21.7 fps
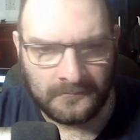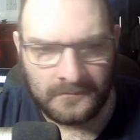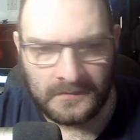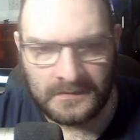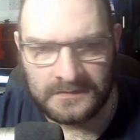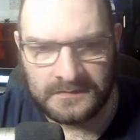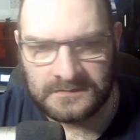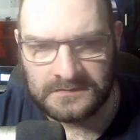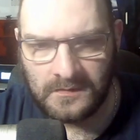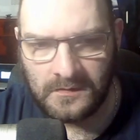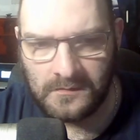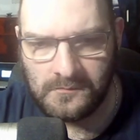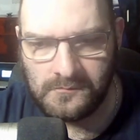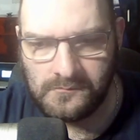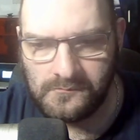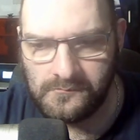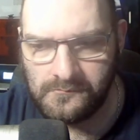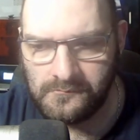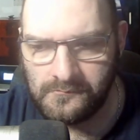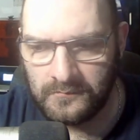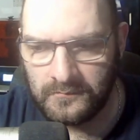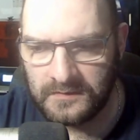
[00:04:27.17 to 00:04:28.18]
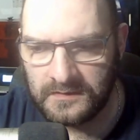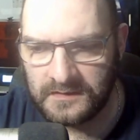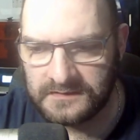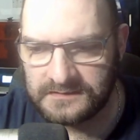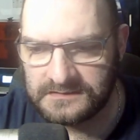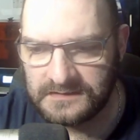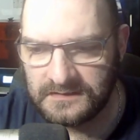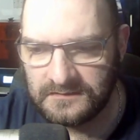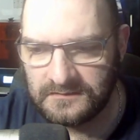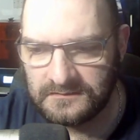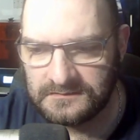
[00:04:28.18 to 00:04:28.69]
So when I
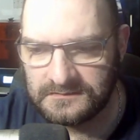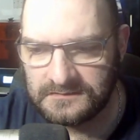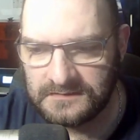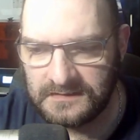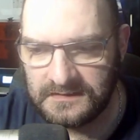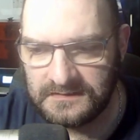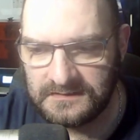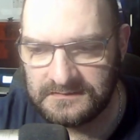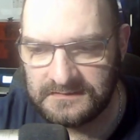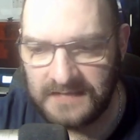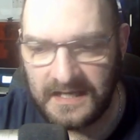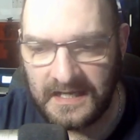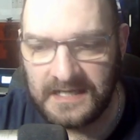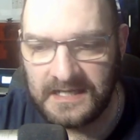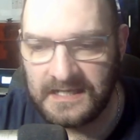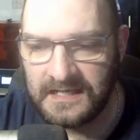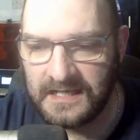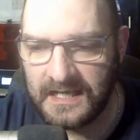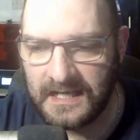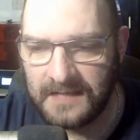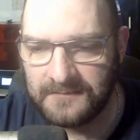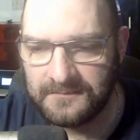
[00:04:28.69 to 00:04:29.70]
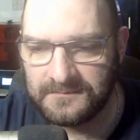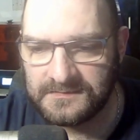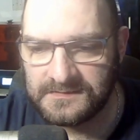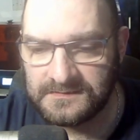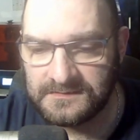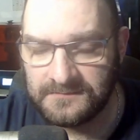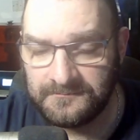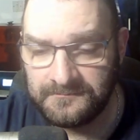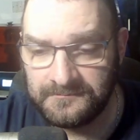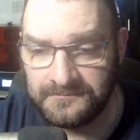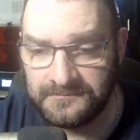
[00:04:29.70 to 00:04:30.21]
see on these dating apps,
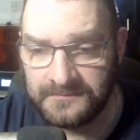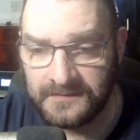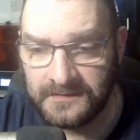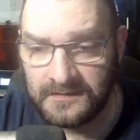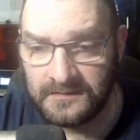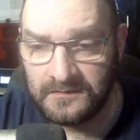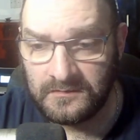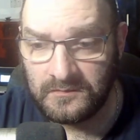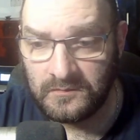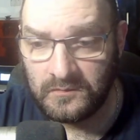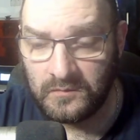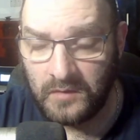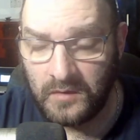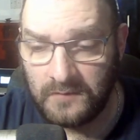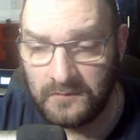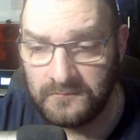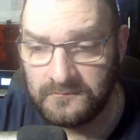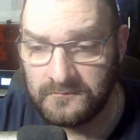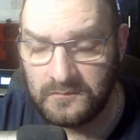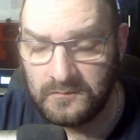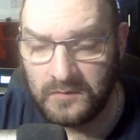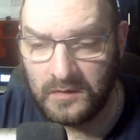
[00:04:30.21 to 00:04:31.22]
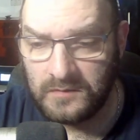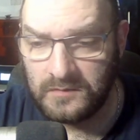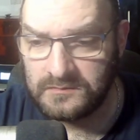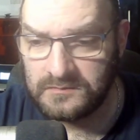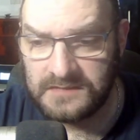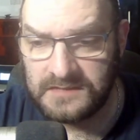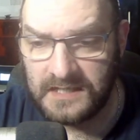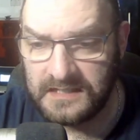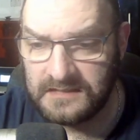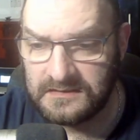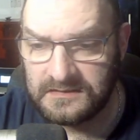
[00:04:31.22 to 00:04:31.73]
won't won't
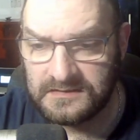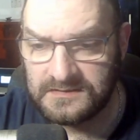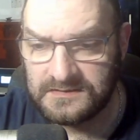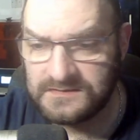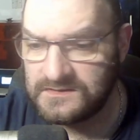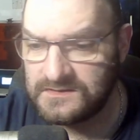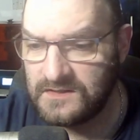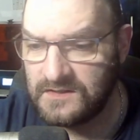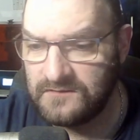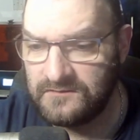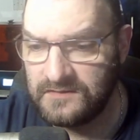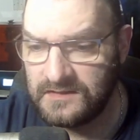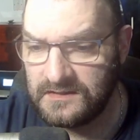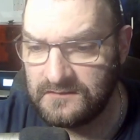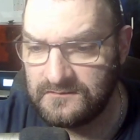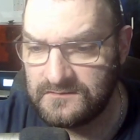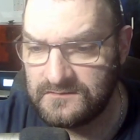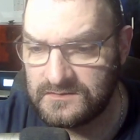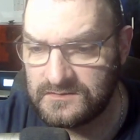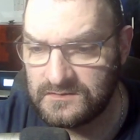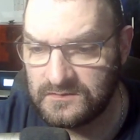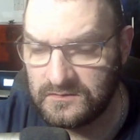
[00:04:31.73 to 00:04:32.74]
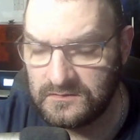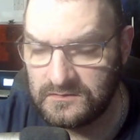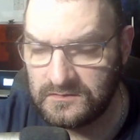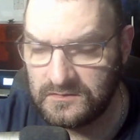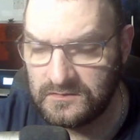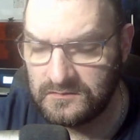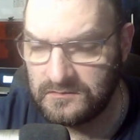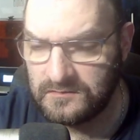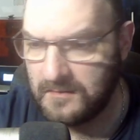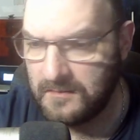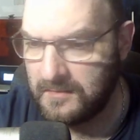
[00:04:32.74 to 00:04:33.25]
date conservatives or,
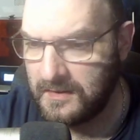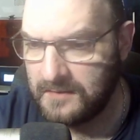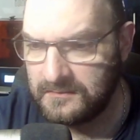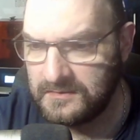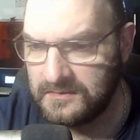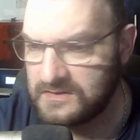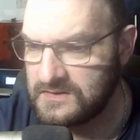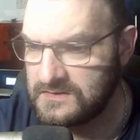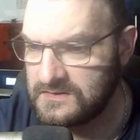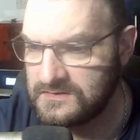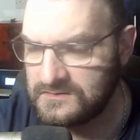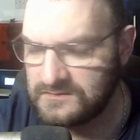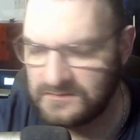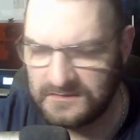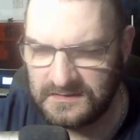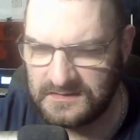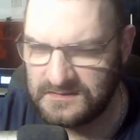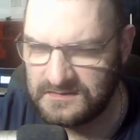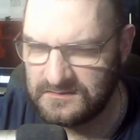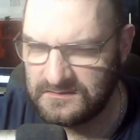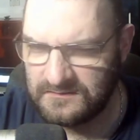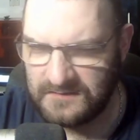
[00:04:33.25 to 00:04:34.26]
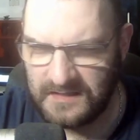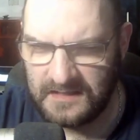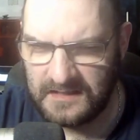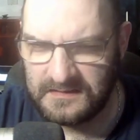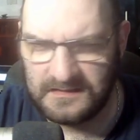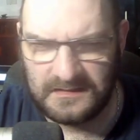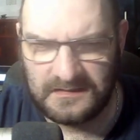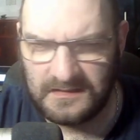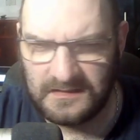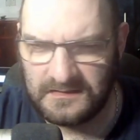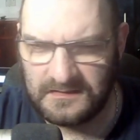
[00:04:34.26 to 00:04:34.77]
or Republicans or this or that
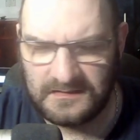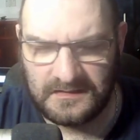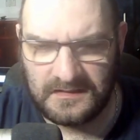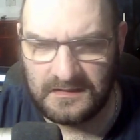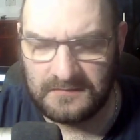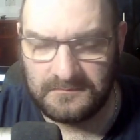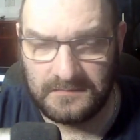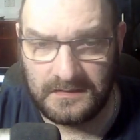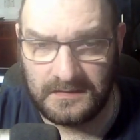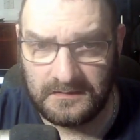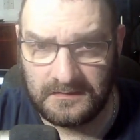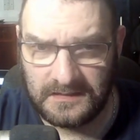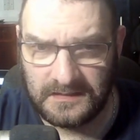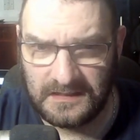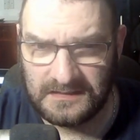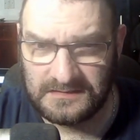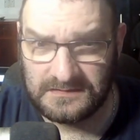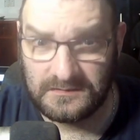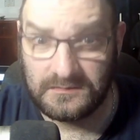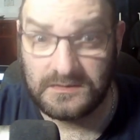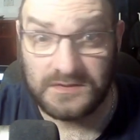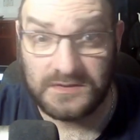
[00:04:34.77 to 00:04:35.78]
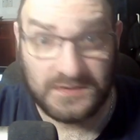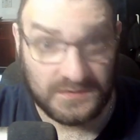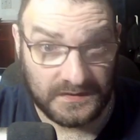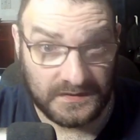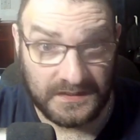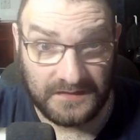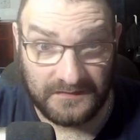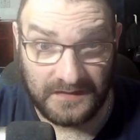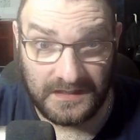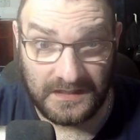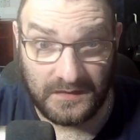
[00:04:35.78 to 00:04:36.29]
da da da da. I'm like, okay, so enjoy
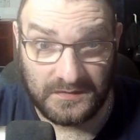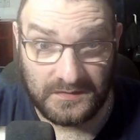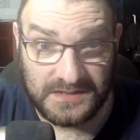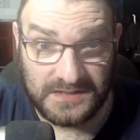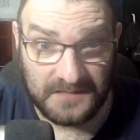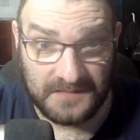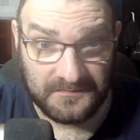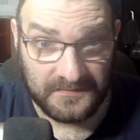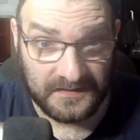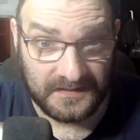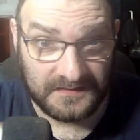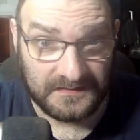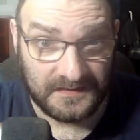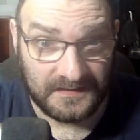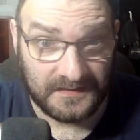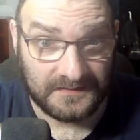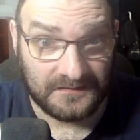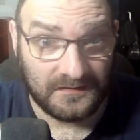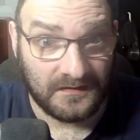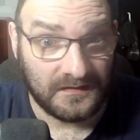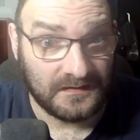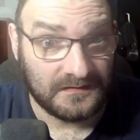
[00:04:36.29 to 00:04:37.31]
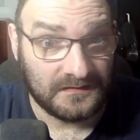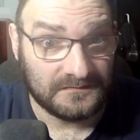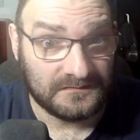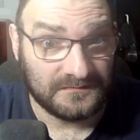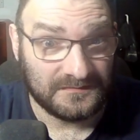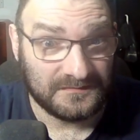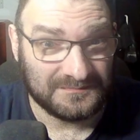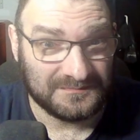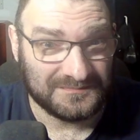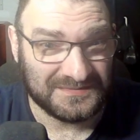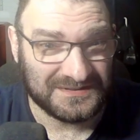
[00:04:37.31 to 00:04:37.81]
your echo chamber then, there, darling.
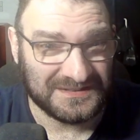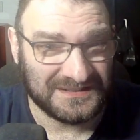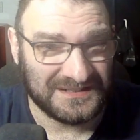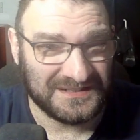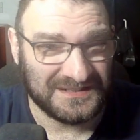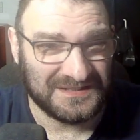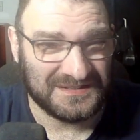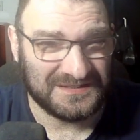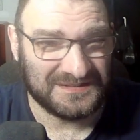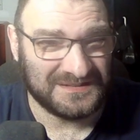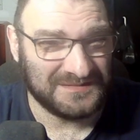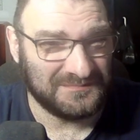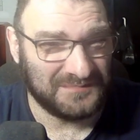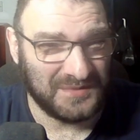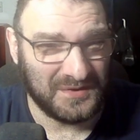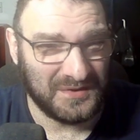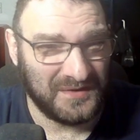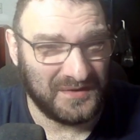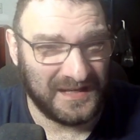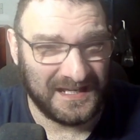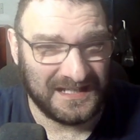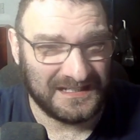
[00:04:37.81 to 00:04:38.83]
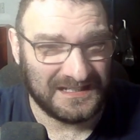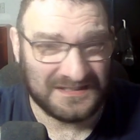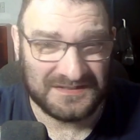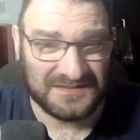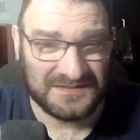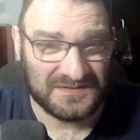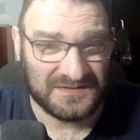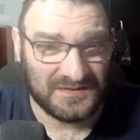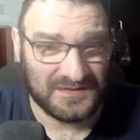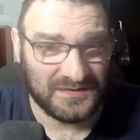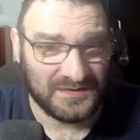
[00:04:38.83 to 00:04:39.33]
And besides, the blue hair
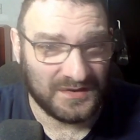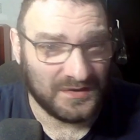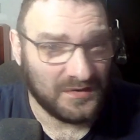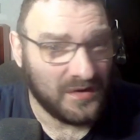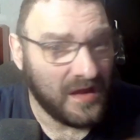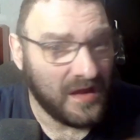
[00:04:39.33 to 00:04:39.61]
doesn't suit you.